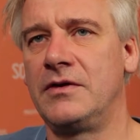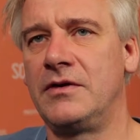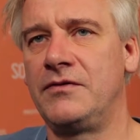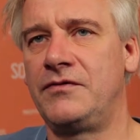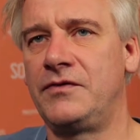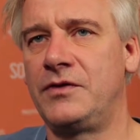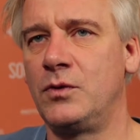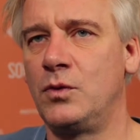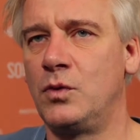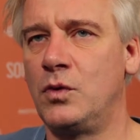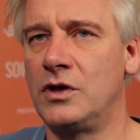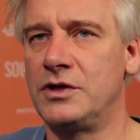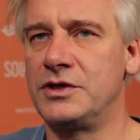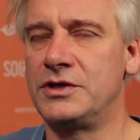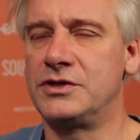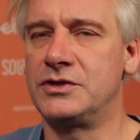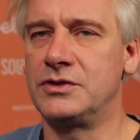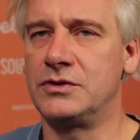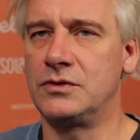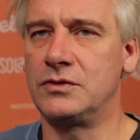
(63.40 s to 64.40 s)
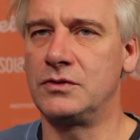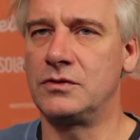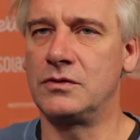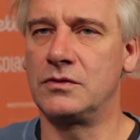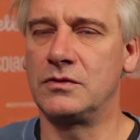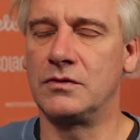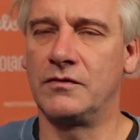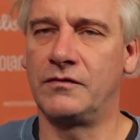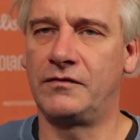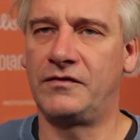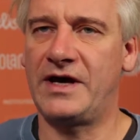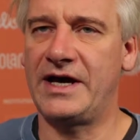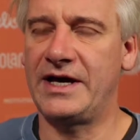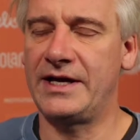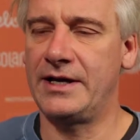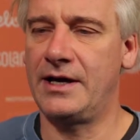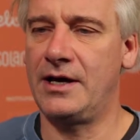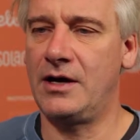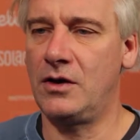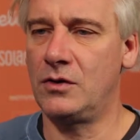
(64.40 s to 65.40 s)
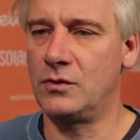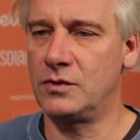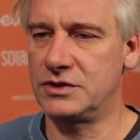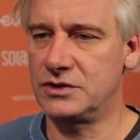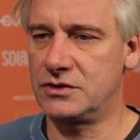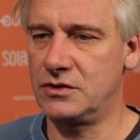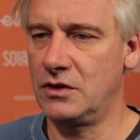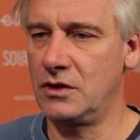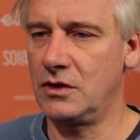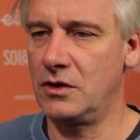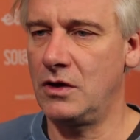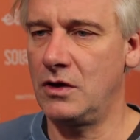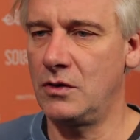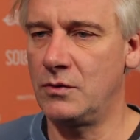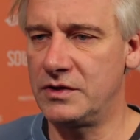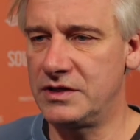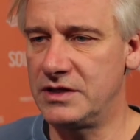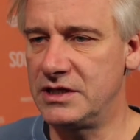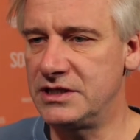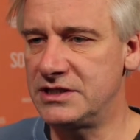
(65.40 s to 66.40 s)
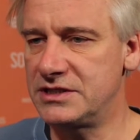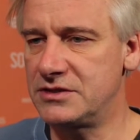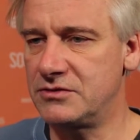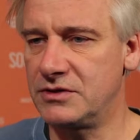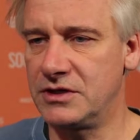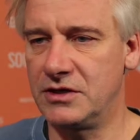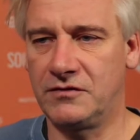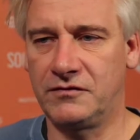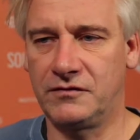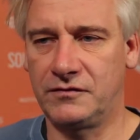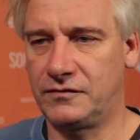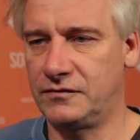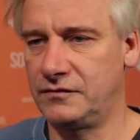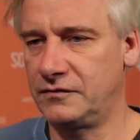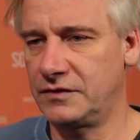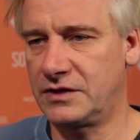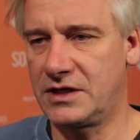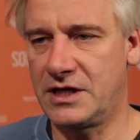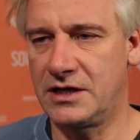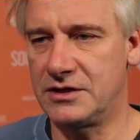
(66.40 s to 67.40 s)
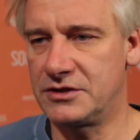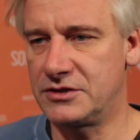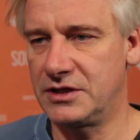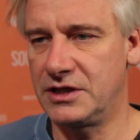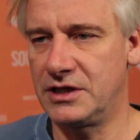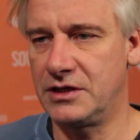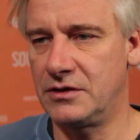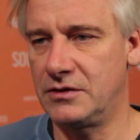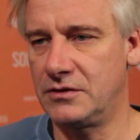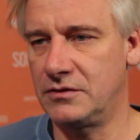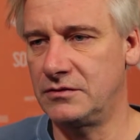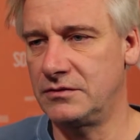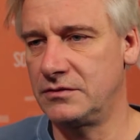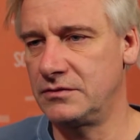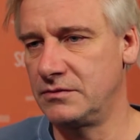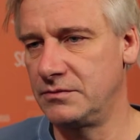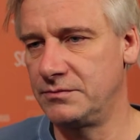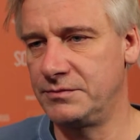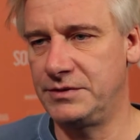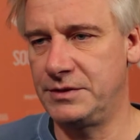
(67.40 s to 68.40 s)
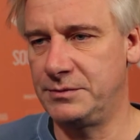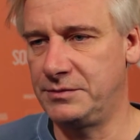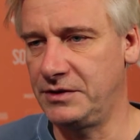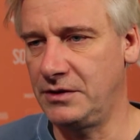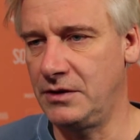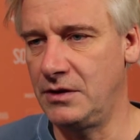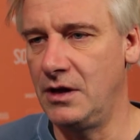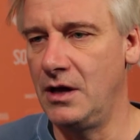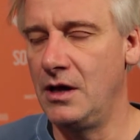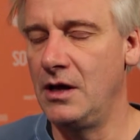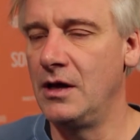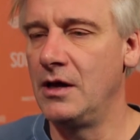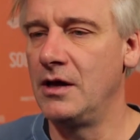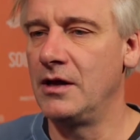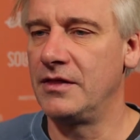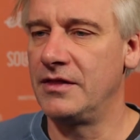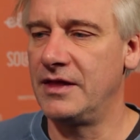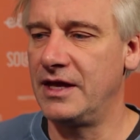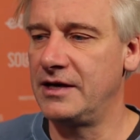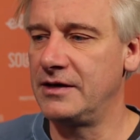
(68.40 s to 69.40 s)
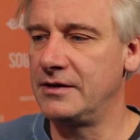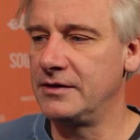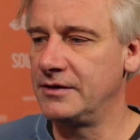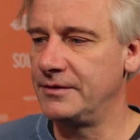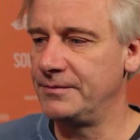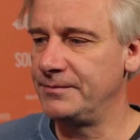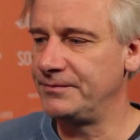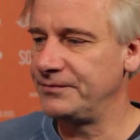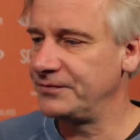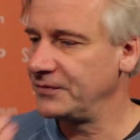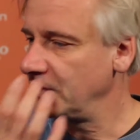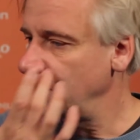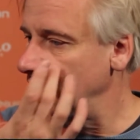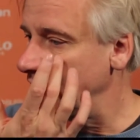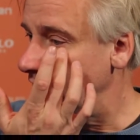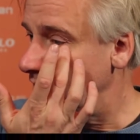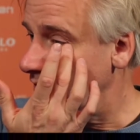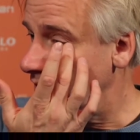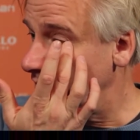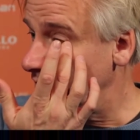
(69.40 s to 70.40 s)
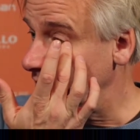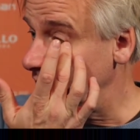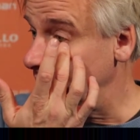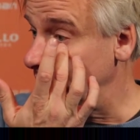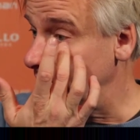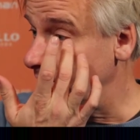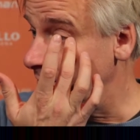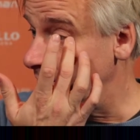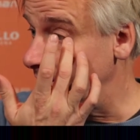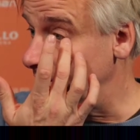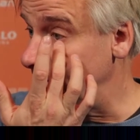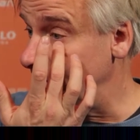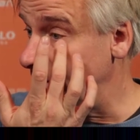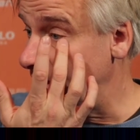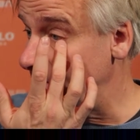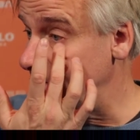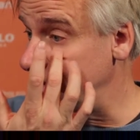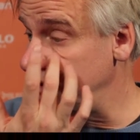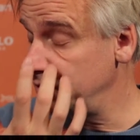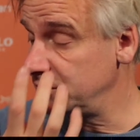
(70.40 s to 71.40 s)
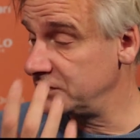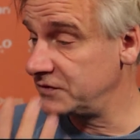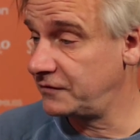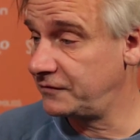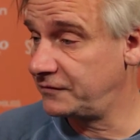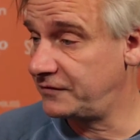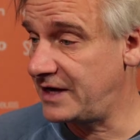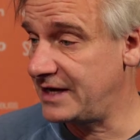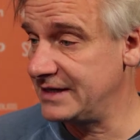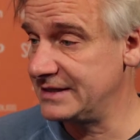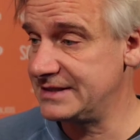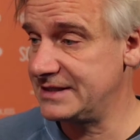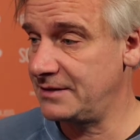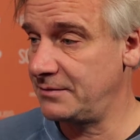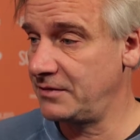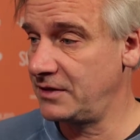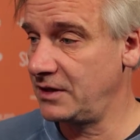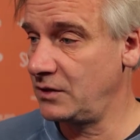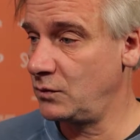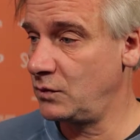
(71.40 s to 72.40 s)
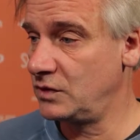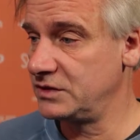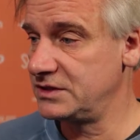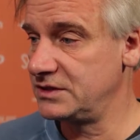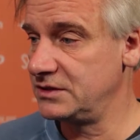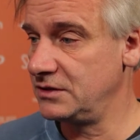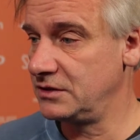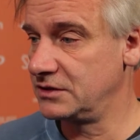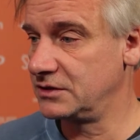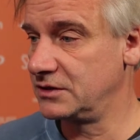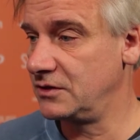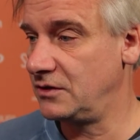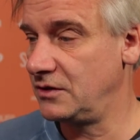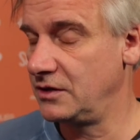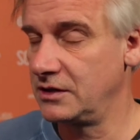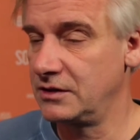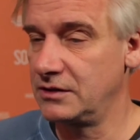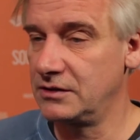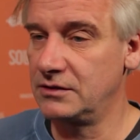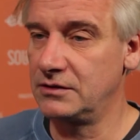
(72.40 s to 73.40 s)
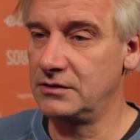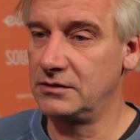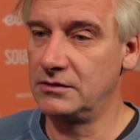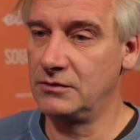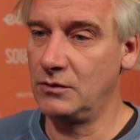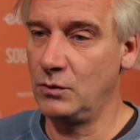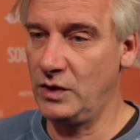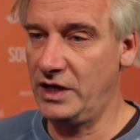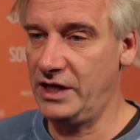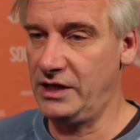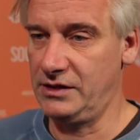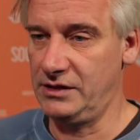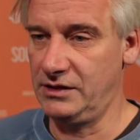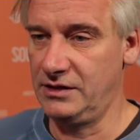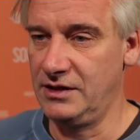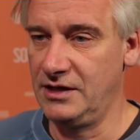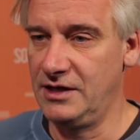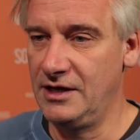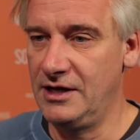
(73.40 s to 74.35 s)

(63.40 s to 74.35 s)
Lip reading: if you want to find out what's going on with the history of a country or people, then maybe you find something what's not going well.